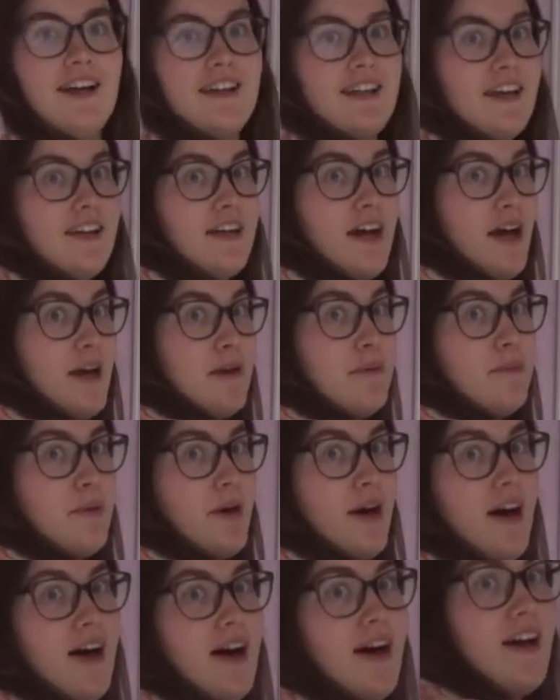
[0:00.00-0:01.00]
don't know,
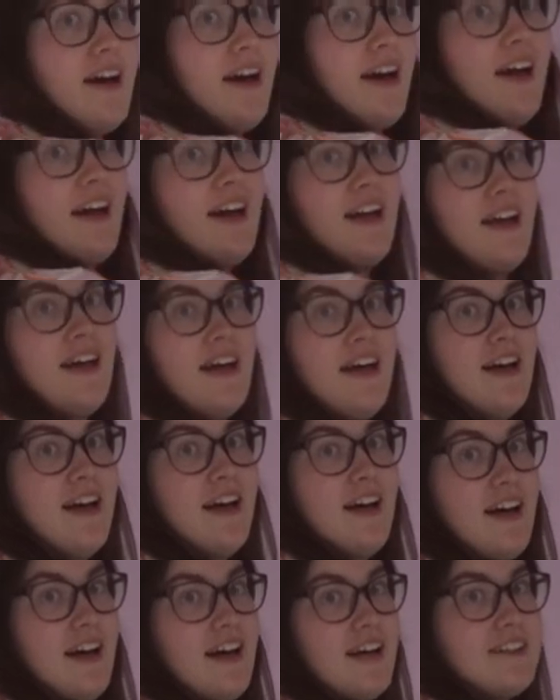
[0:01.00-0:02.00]
but
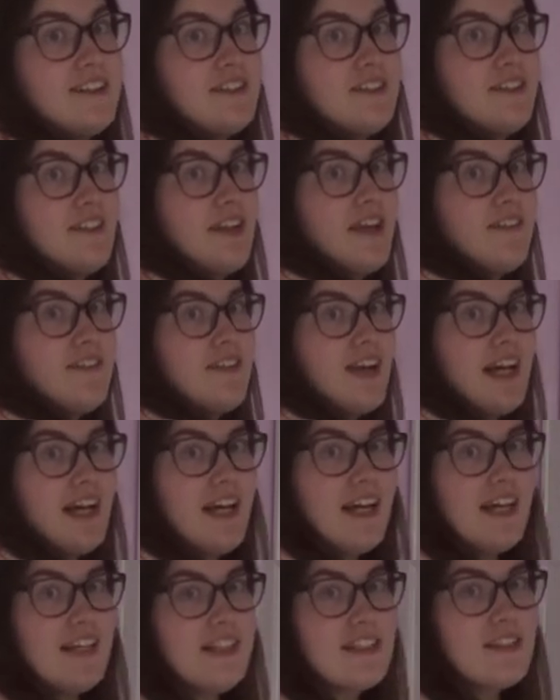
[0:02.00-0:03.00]
I do love it.
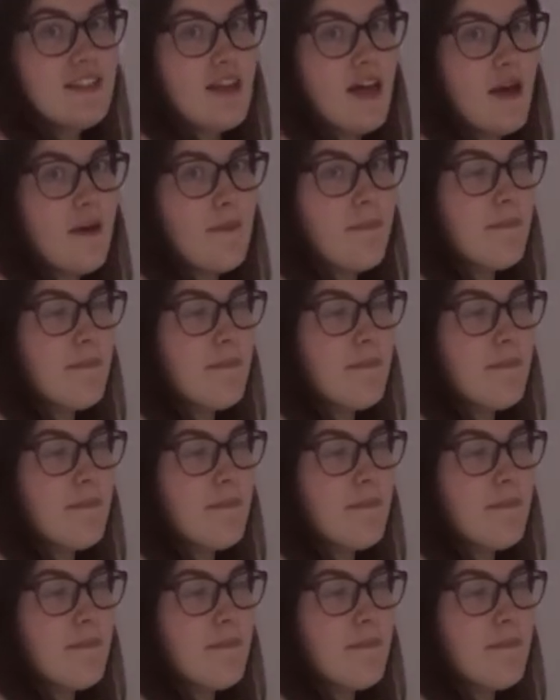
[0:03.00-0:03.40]
It is a